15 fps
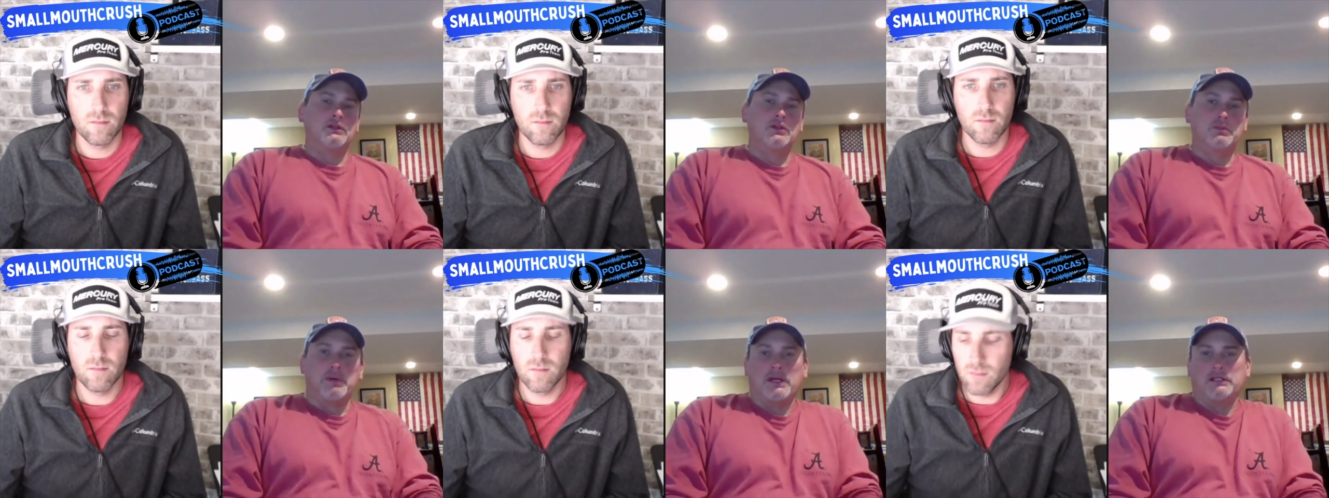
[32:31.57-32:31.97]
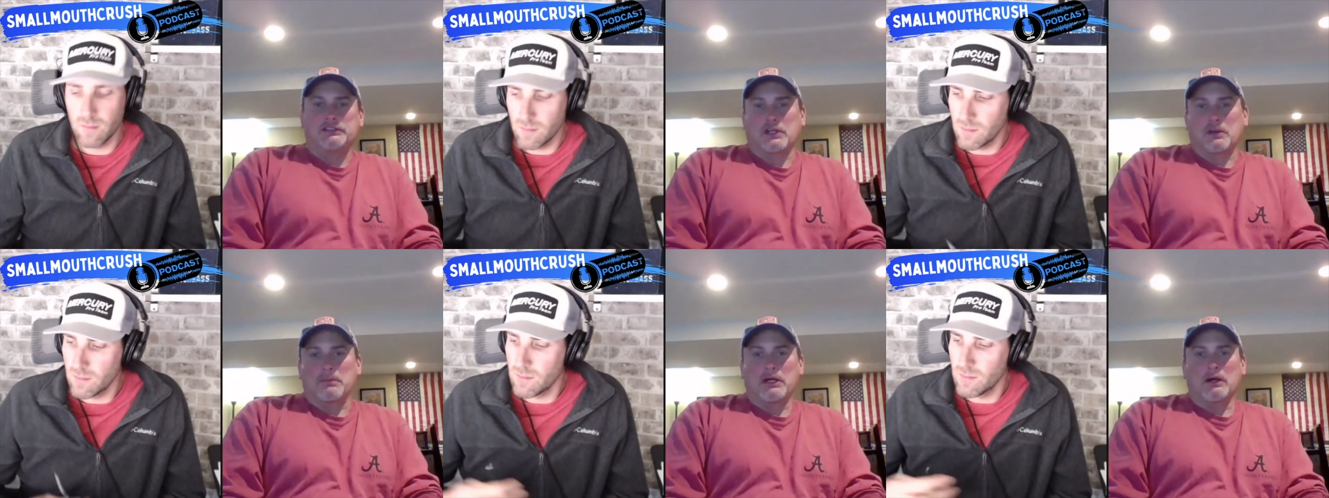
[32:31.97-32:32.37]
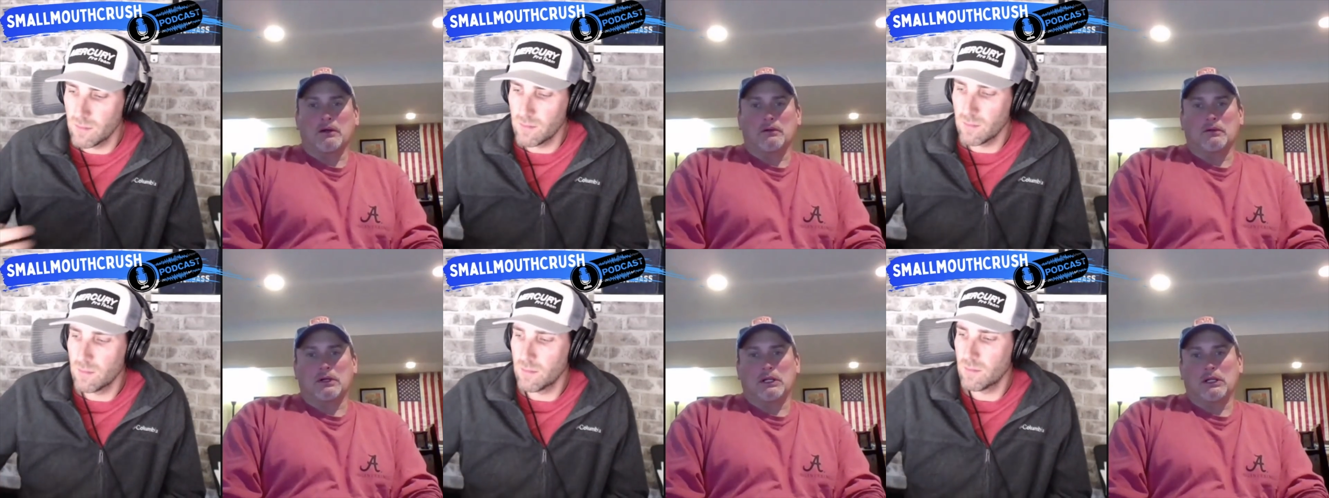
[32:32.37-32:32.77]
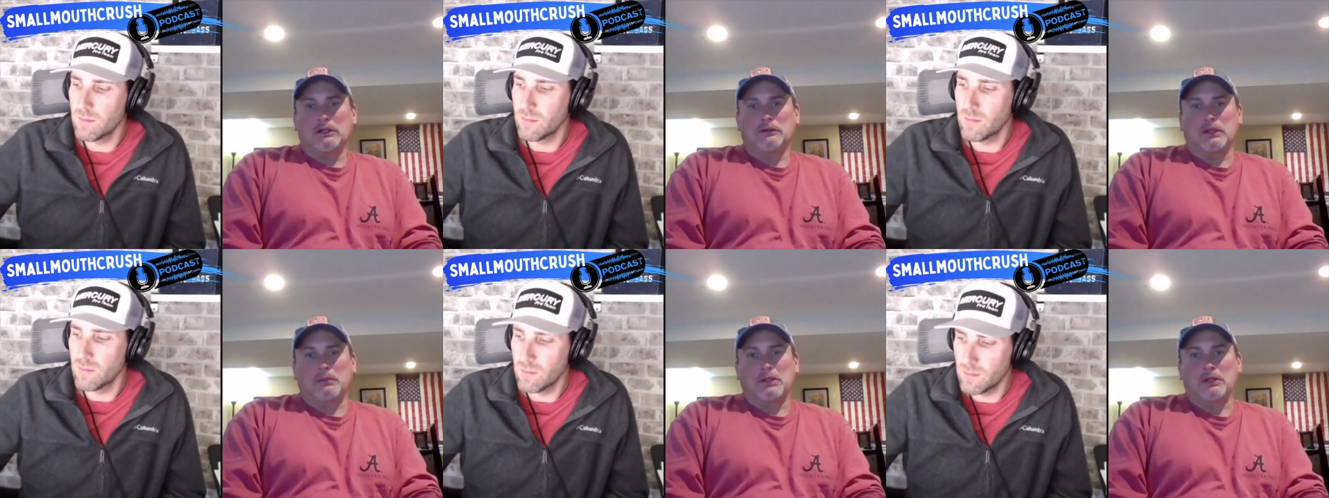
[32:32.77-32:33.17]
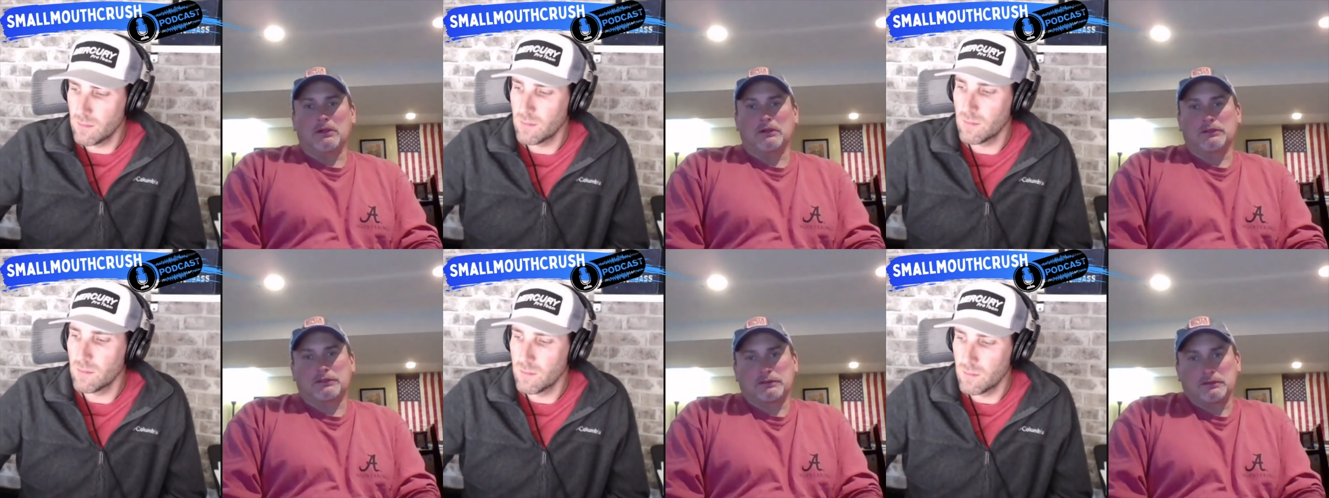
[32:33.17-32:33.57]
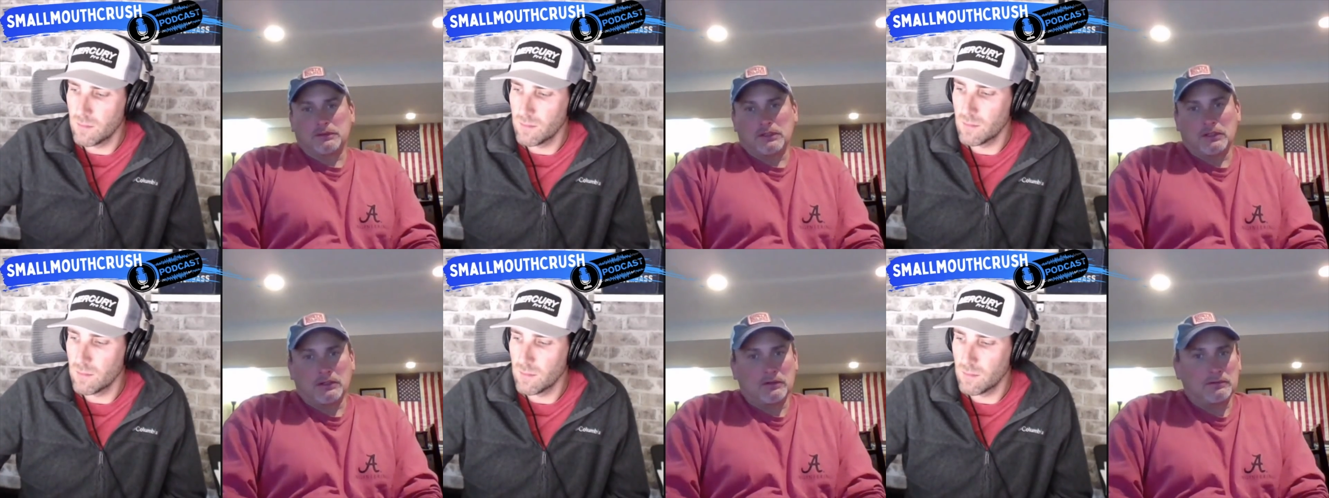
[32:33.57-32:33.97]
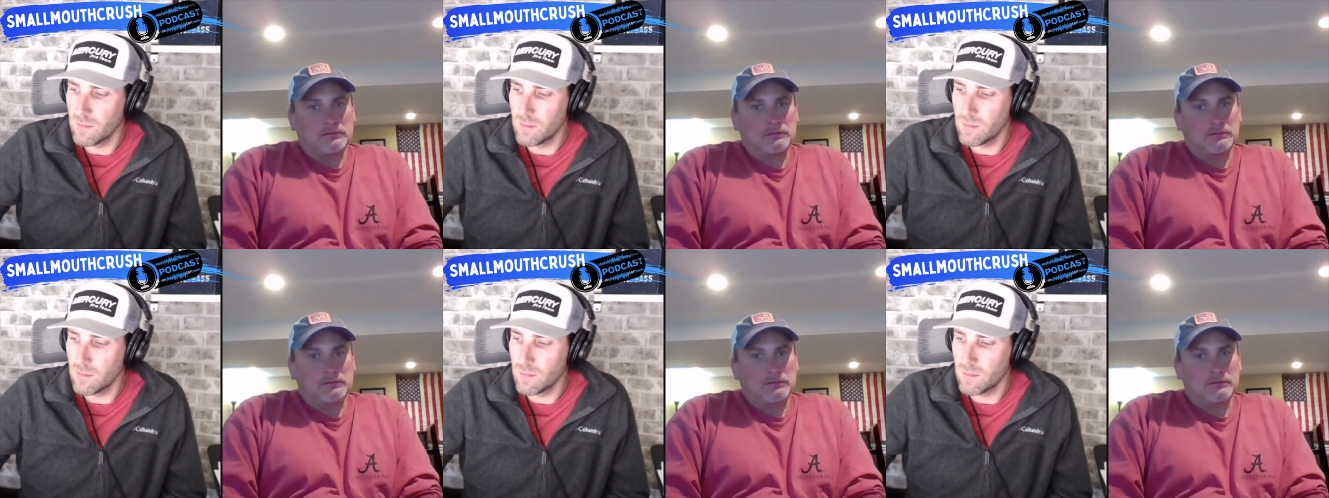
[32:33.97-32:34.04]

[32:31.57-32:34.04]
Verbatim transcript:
Speaker 1: new baits come out. Right, I mean, there's you